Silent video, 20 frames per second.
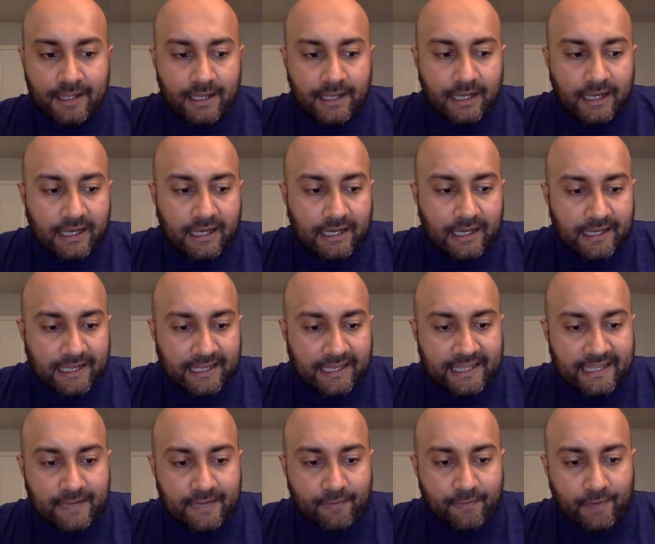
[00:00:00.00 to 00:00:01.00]

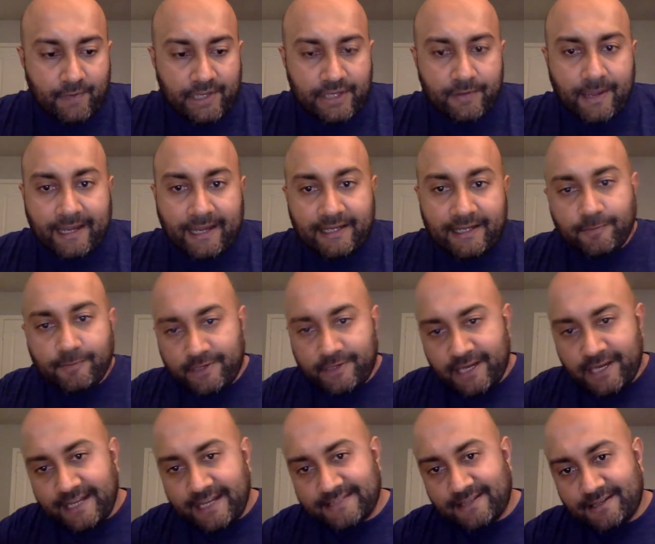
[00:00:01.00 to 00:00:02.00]
And then when you add
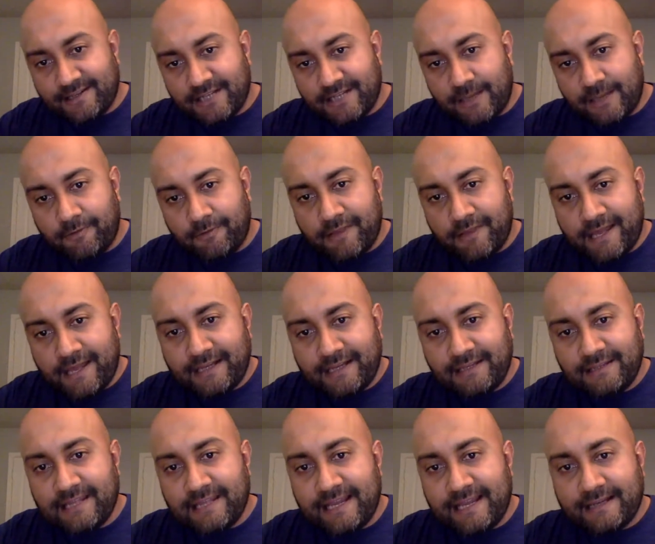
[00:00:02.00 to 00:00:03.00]
Kubernetes on top of
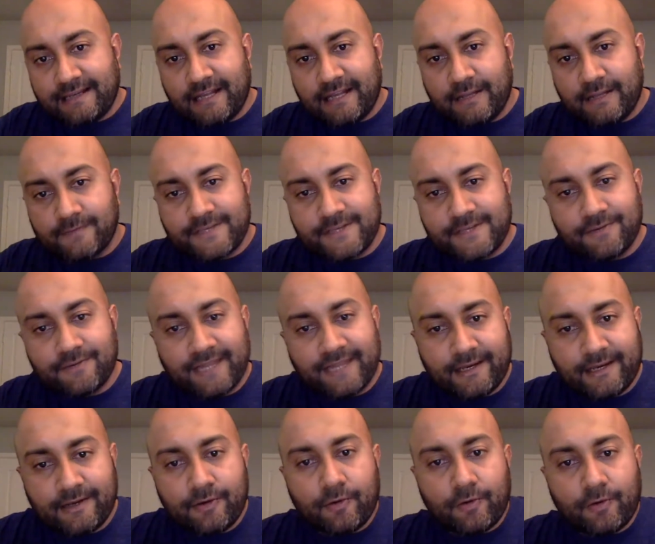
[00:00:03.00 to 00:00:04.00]
that, that helps you
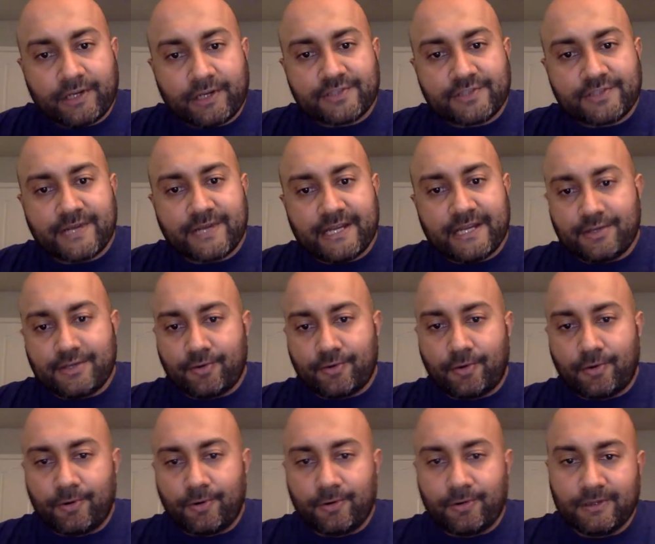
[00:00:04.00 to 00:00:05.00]
like orchestrate your
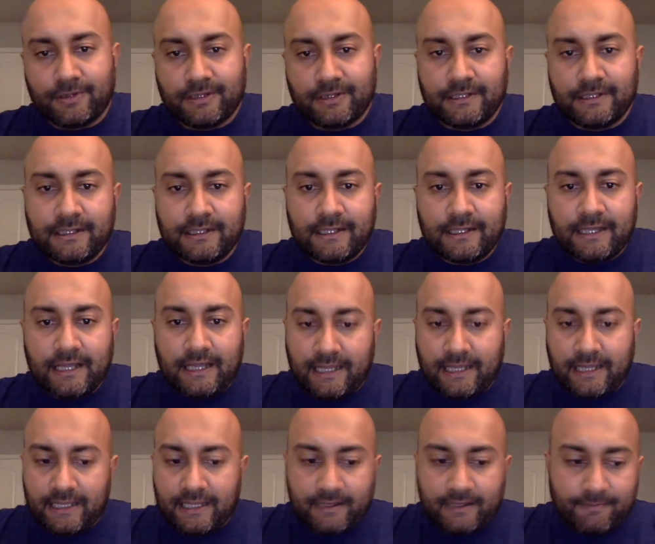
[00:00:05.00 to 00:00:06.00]
whole
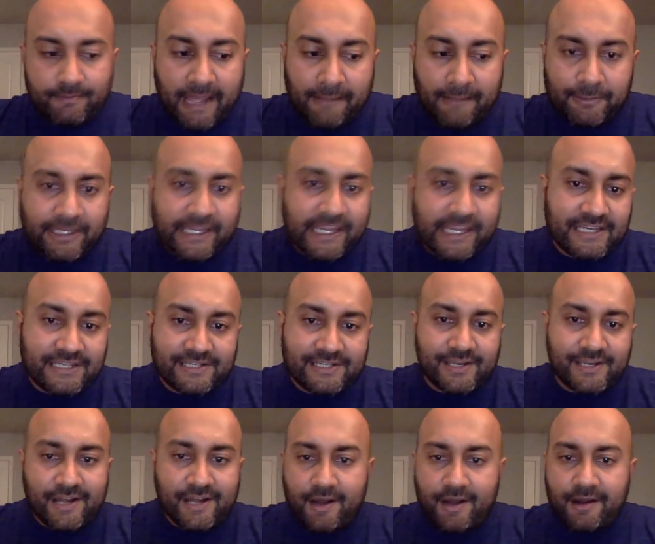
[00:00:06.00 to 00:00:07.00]

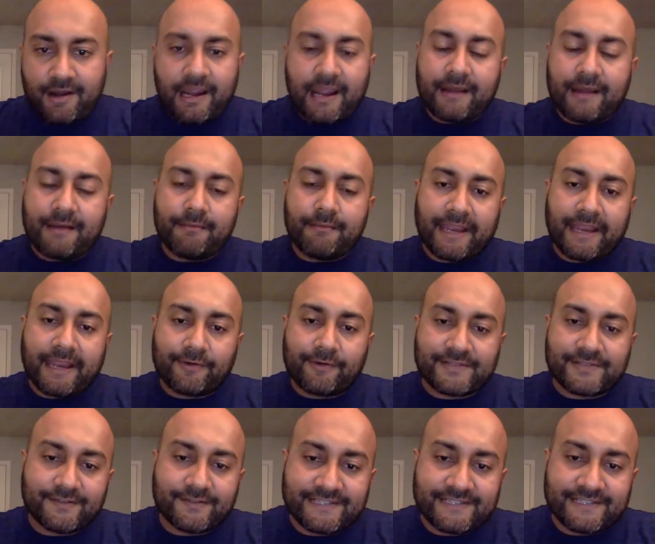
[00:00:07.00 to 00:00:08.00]
application and
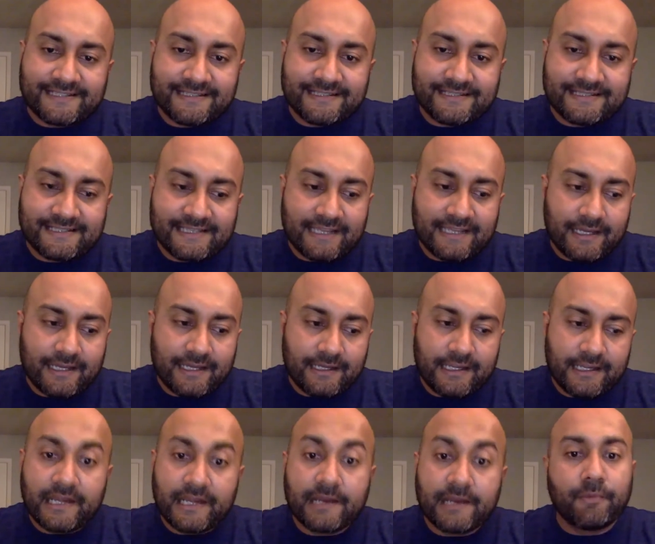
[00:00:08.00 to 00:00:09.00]
microservices
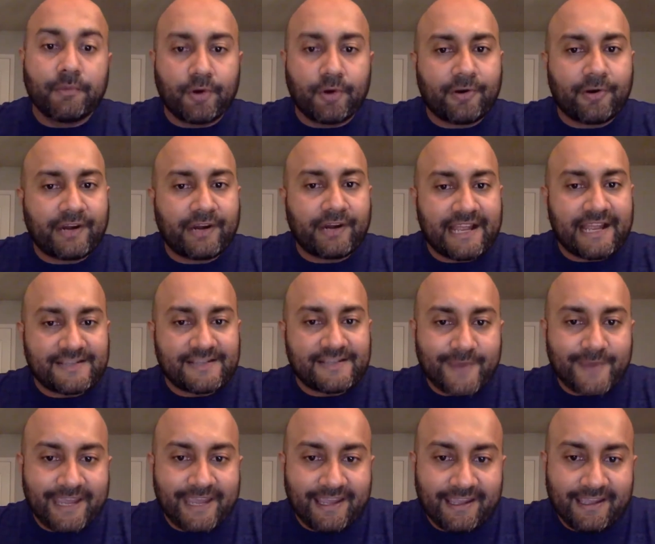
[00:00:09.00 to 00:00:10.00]
in a more organized
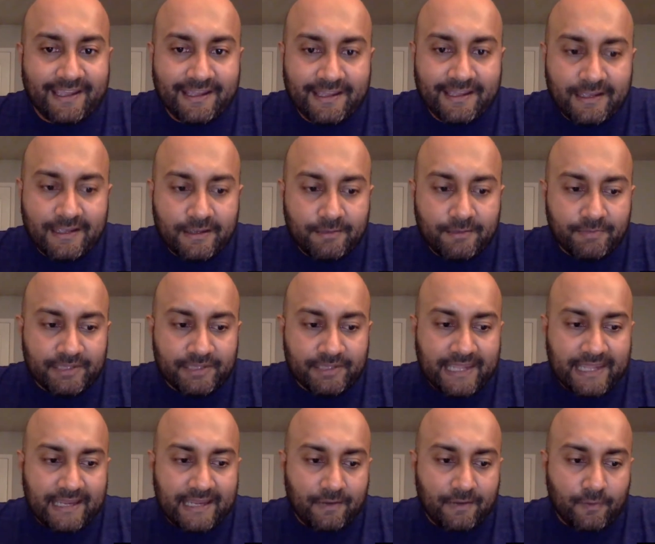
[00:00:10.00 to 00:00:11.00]
way. But
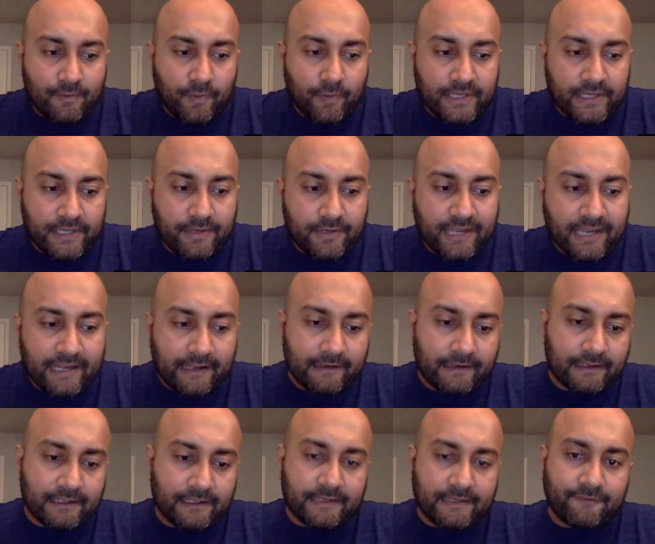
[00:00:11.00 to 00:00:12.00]
then when you kind
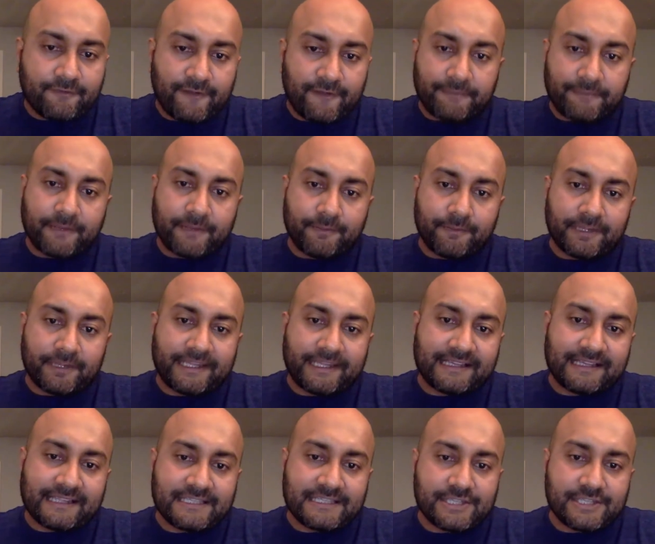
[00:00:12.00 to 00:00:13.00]
of flip
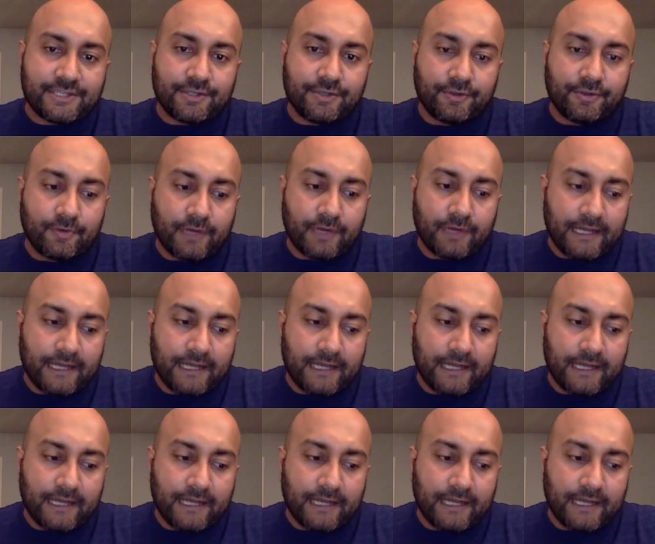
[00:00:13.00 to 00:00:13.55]
completely to